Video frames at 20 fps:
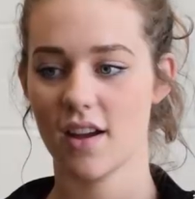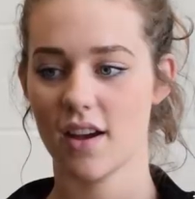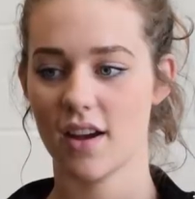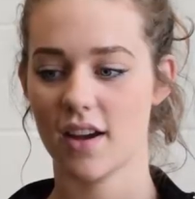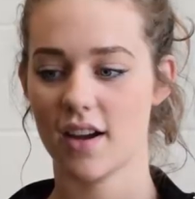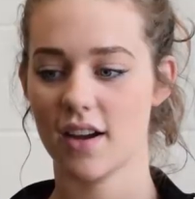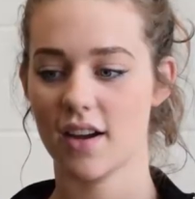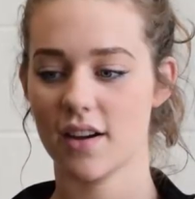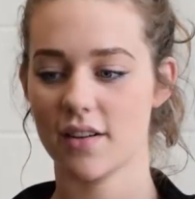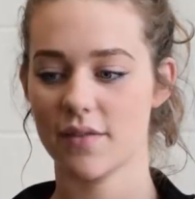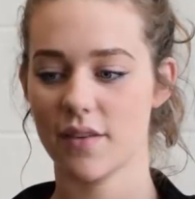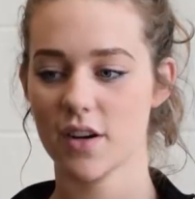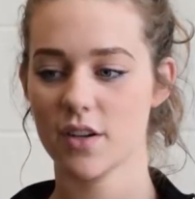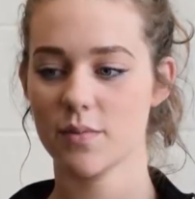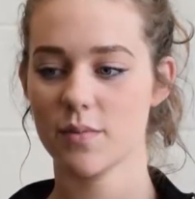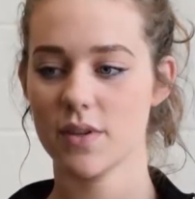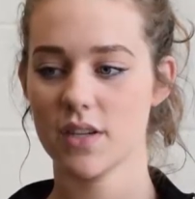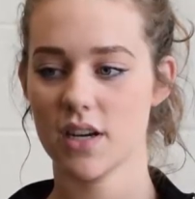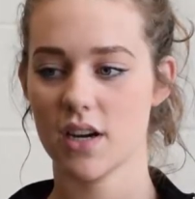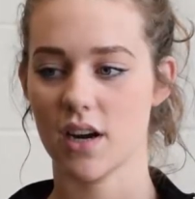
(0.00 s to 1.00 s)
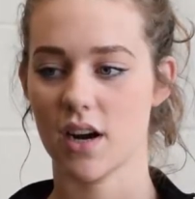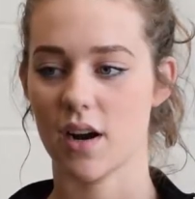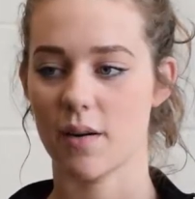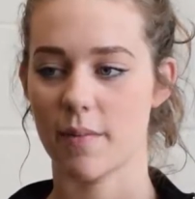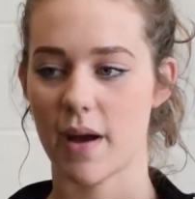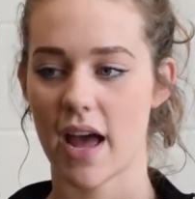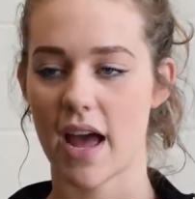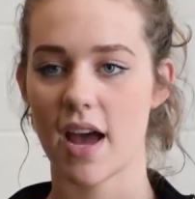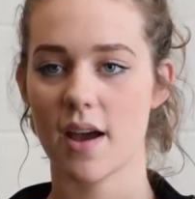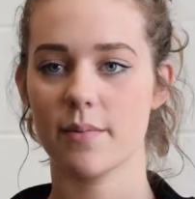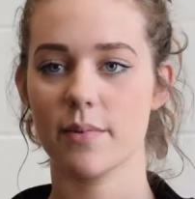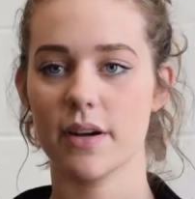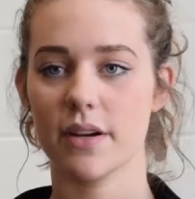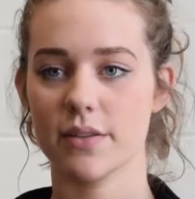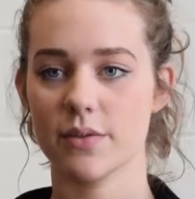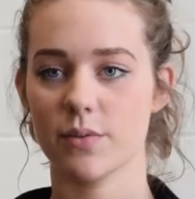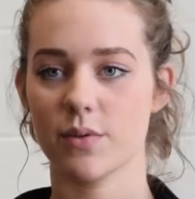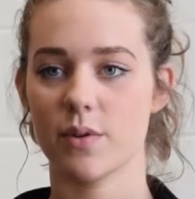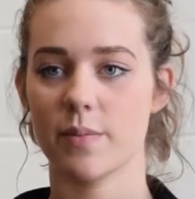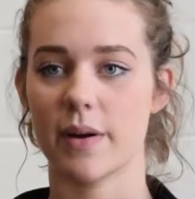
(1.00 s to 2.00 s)
Freshman year, my
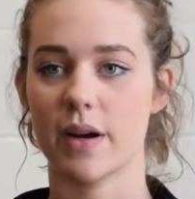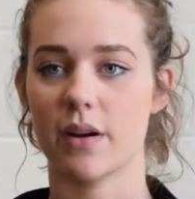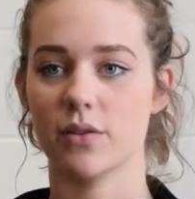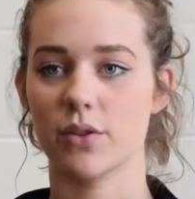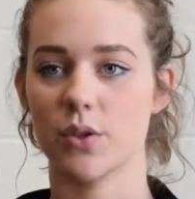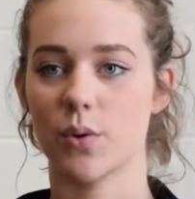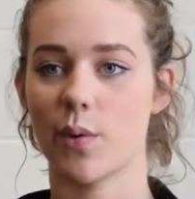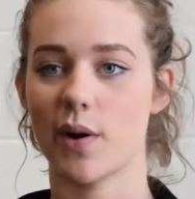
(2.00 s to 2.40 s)
eyebrows were about